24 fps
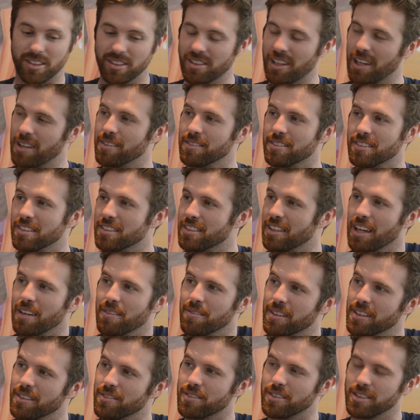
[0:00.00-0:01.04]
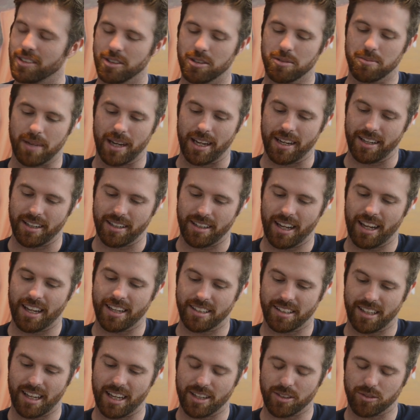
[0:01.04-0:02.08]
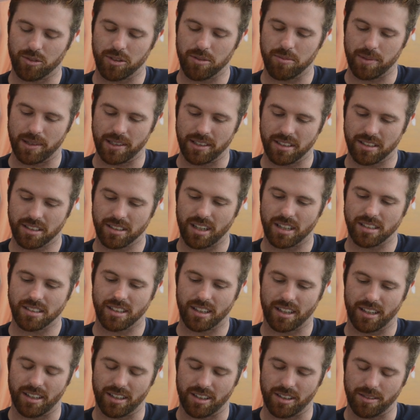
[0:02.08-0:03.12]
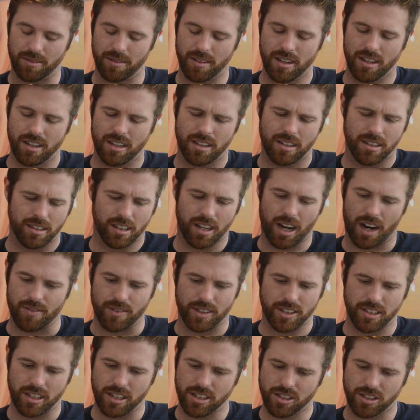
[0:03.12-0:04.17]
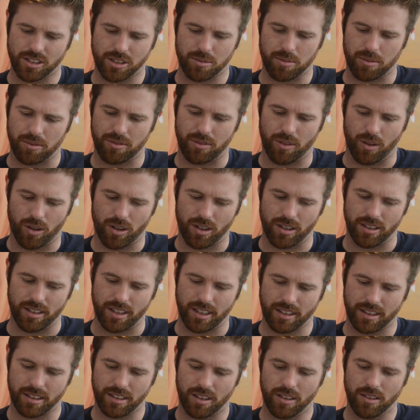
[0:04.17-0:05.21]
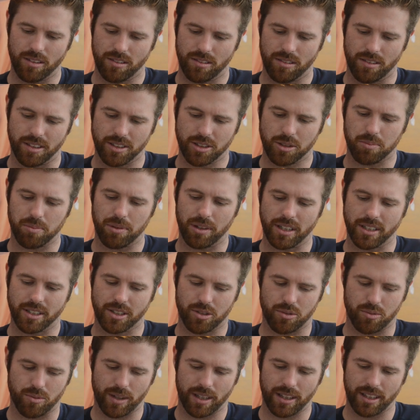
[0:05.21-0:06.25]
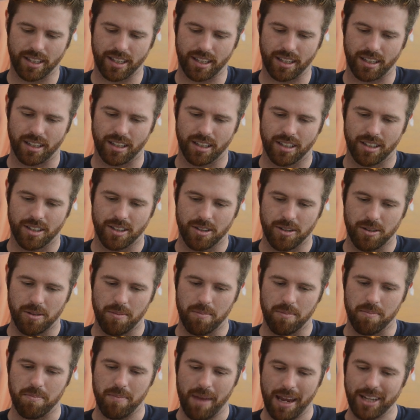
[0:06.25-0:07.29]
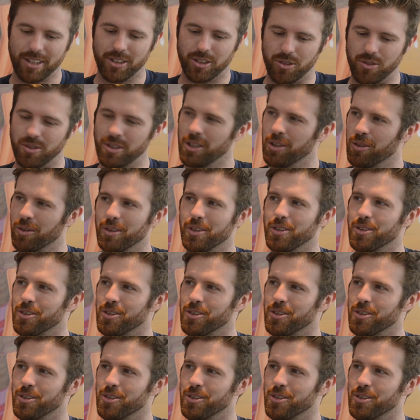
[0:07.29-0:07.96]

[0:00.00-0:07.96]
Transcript: same, So same thing for you, man. And, and as we've been discussing in our conversations before, like this place really makes you deal with your